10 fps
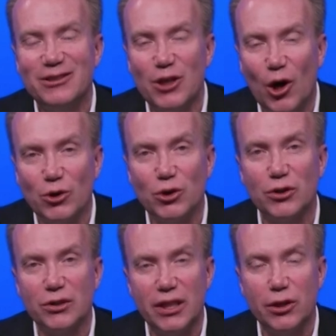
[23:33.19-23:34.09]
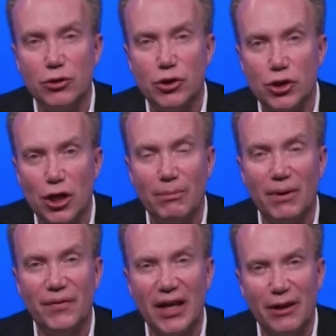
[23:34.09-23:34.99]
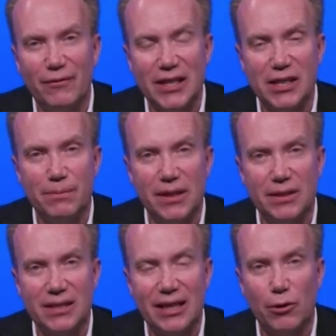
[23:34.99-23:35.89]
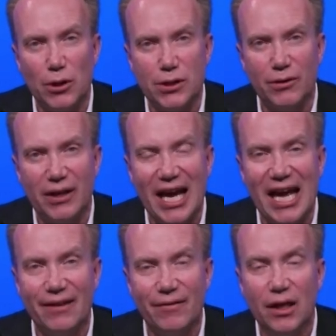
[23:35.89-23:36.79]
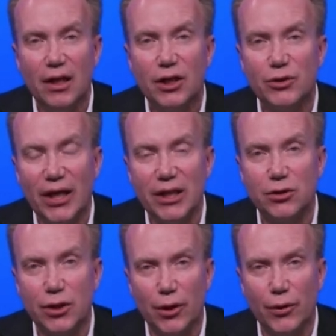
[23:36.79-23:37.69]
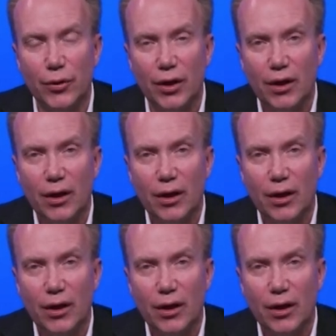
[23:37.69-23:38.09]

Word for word: don't continue some of the investments that also can create growth,